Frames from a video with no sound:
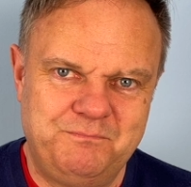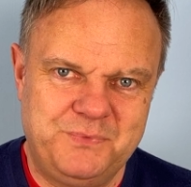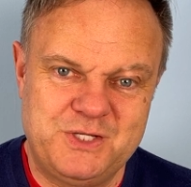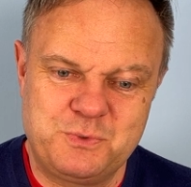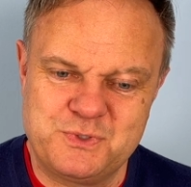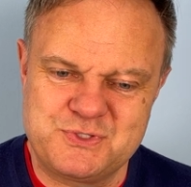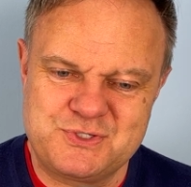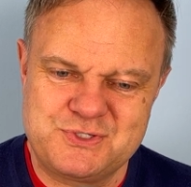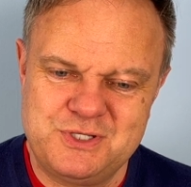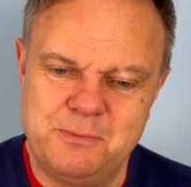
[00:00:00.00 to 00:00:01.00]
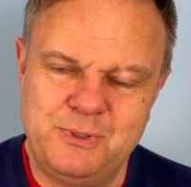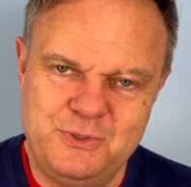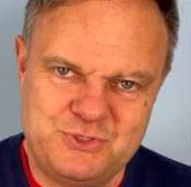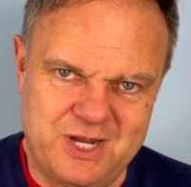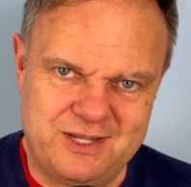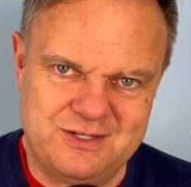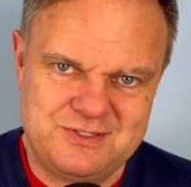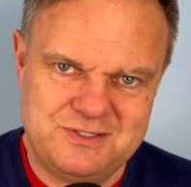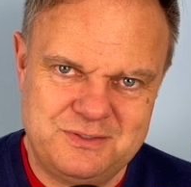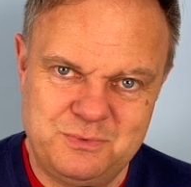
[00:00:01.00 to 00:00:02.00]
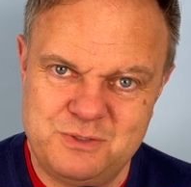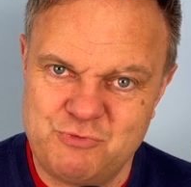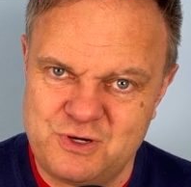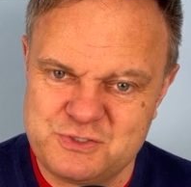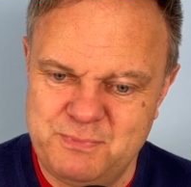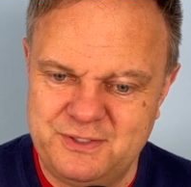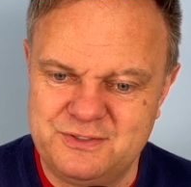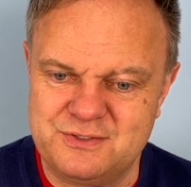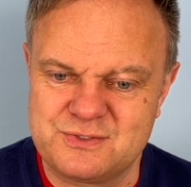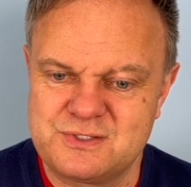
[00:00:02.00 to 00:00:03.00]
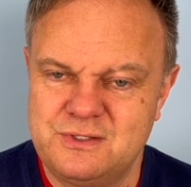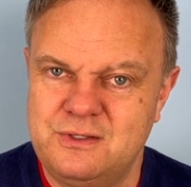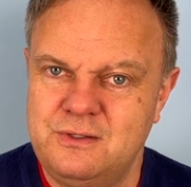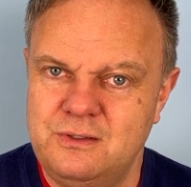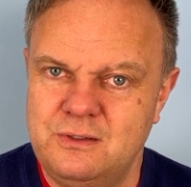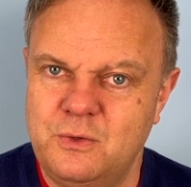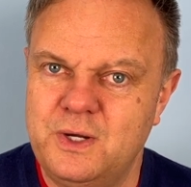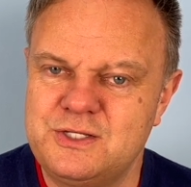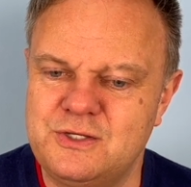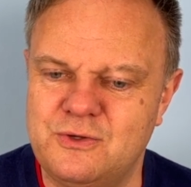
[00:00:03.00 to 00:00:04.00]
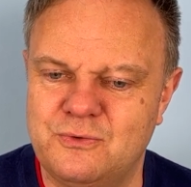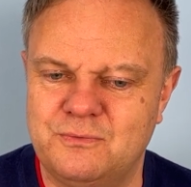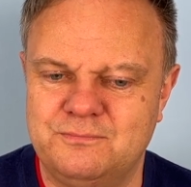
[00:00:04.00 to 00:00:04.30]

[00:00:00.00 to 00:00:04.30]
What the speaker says: It was a blue jacket with brass buttons, quite new.